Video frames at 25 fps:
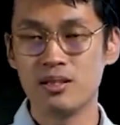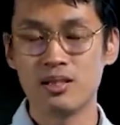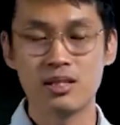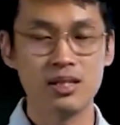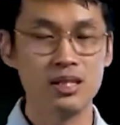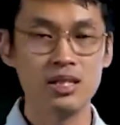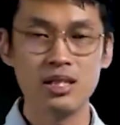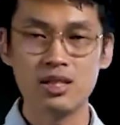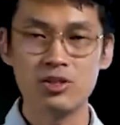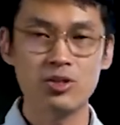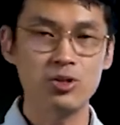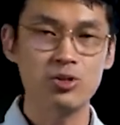
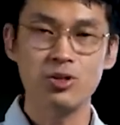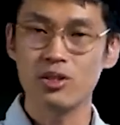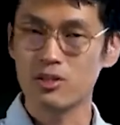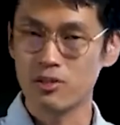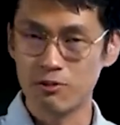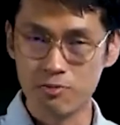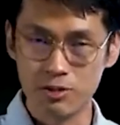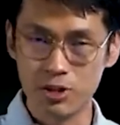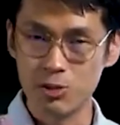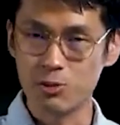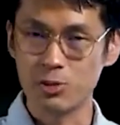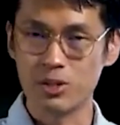The girl actually
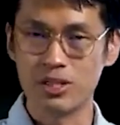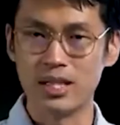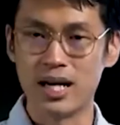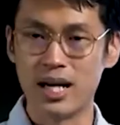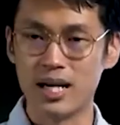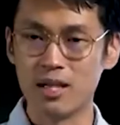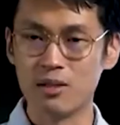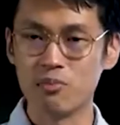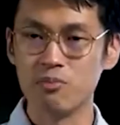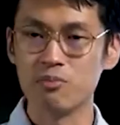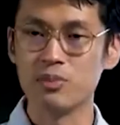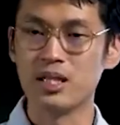thought the fish would
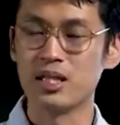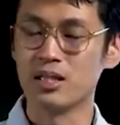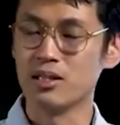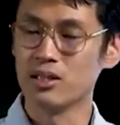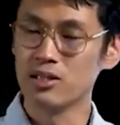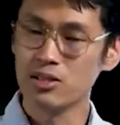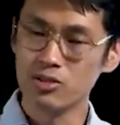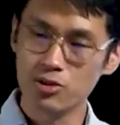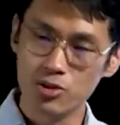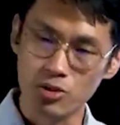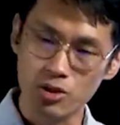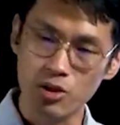die,
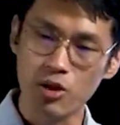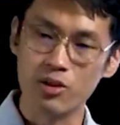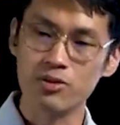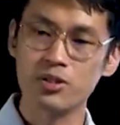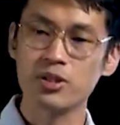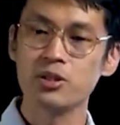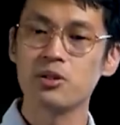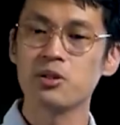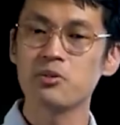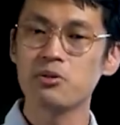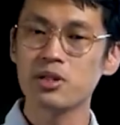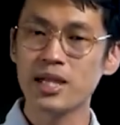but she
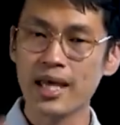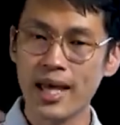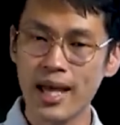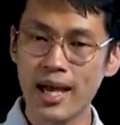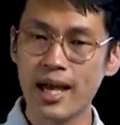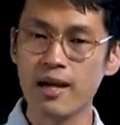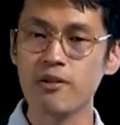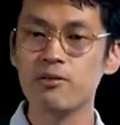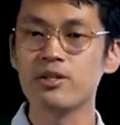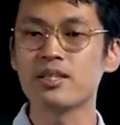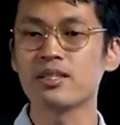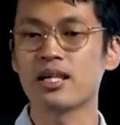continued
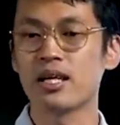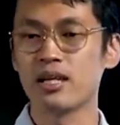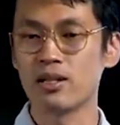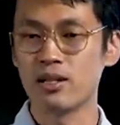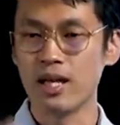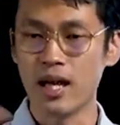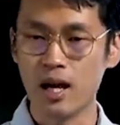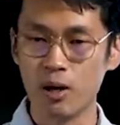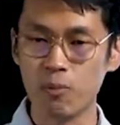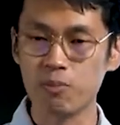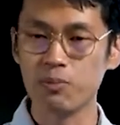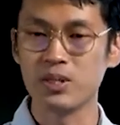caring
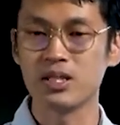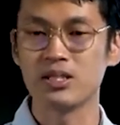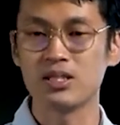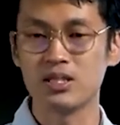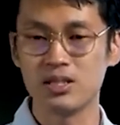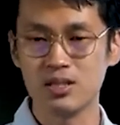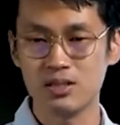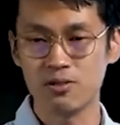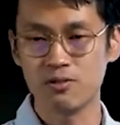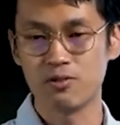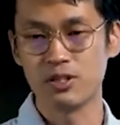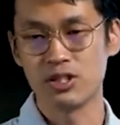and helping
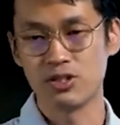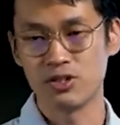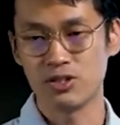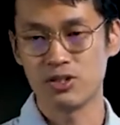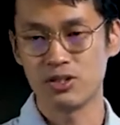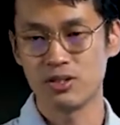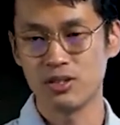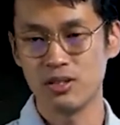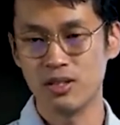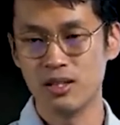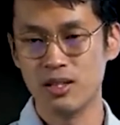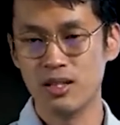this
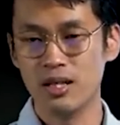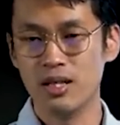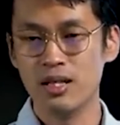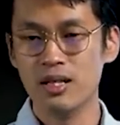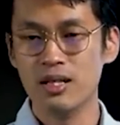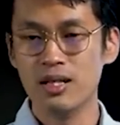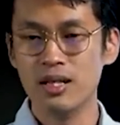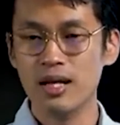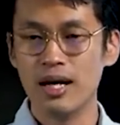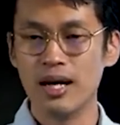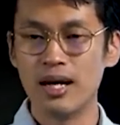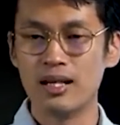fish.
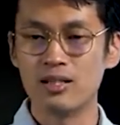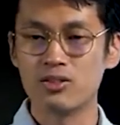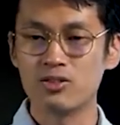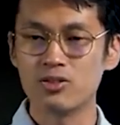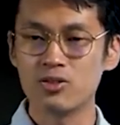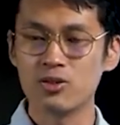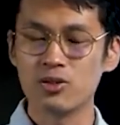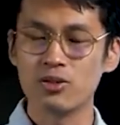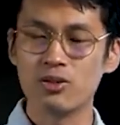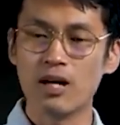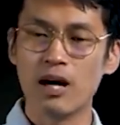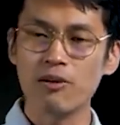And
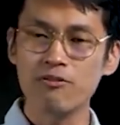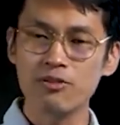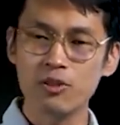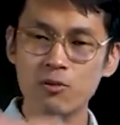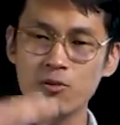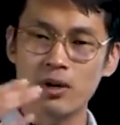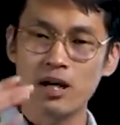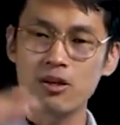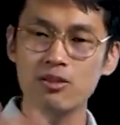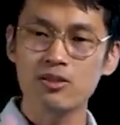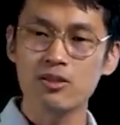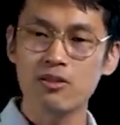so
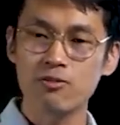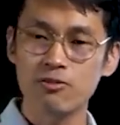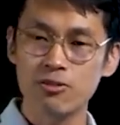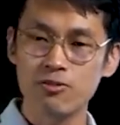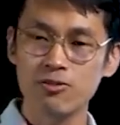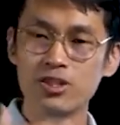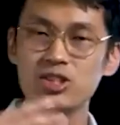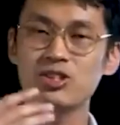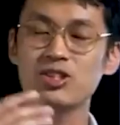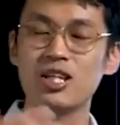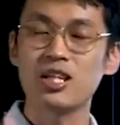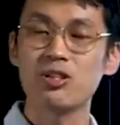after a while, the
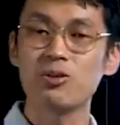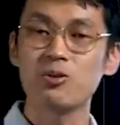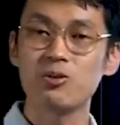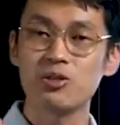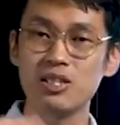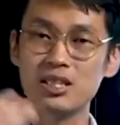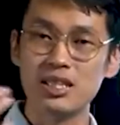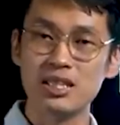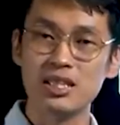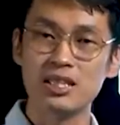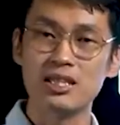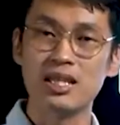fish started
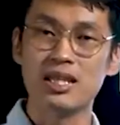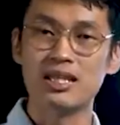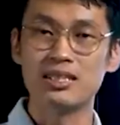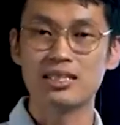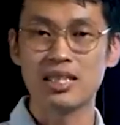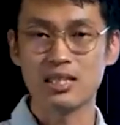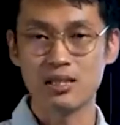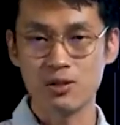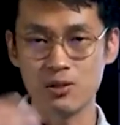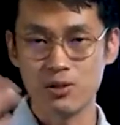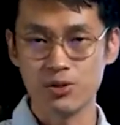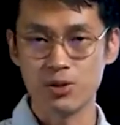to eat
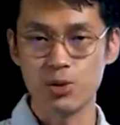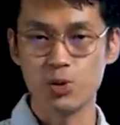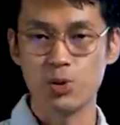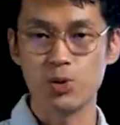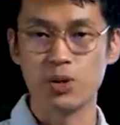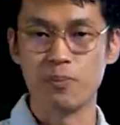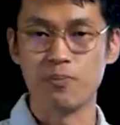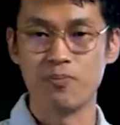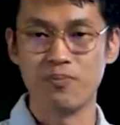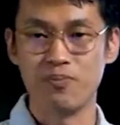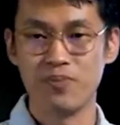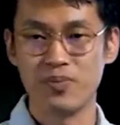and started to
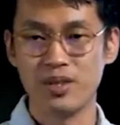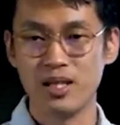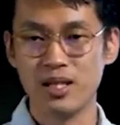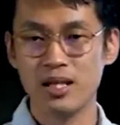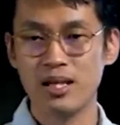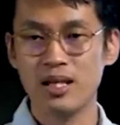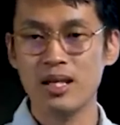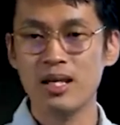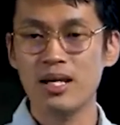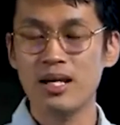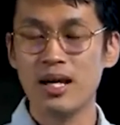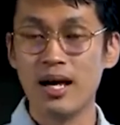swim.
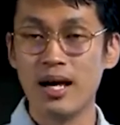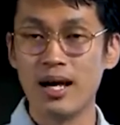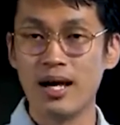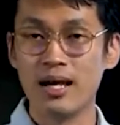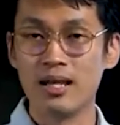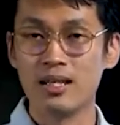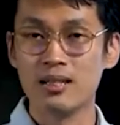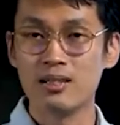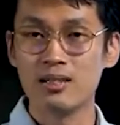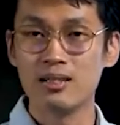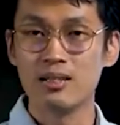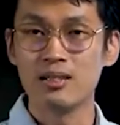
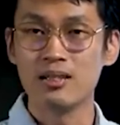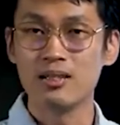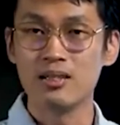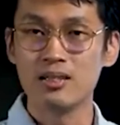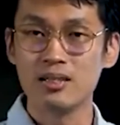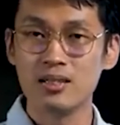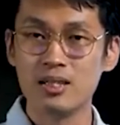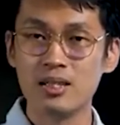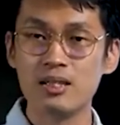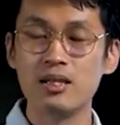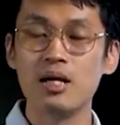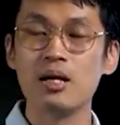And
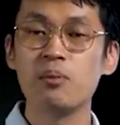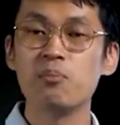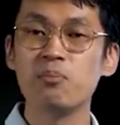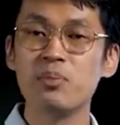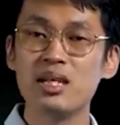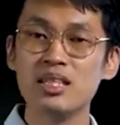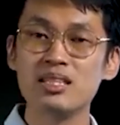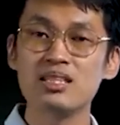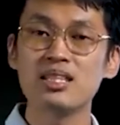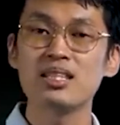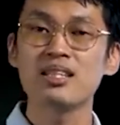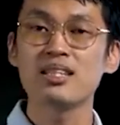the
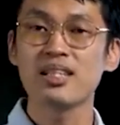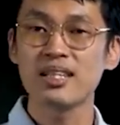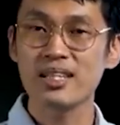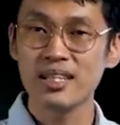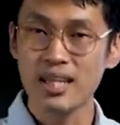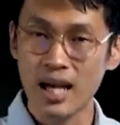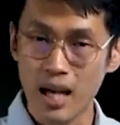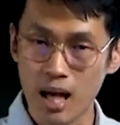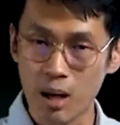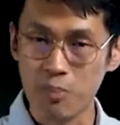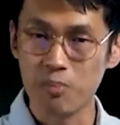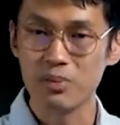amazing
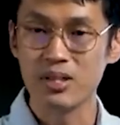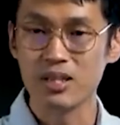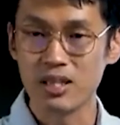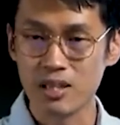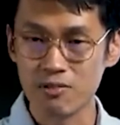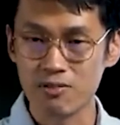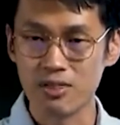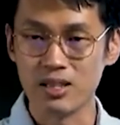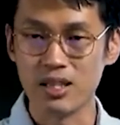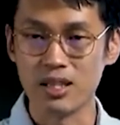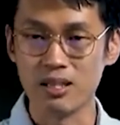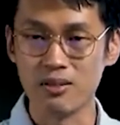thing
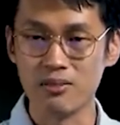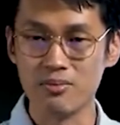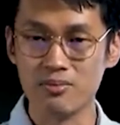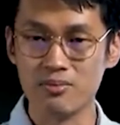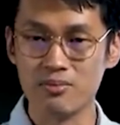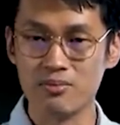happened after that.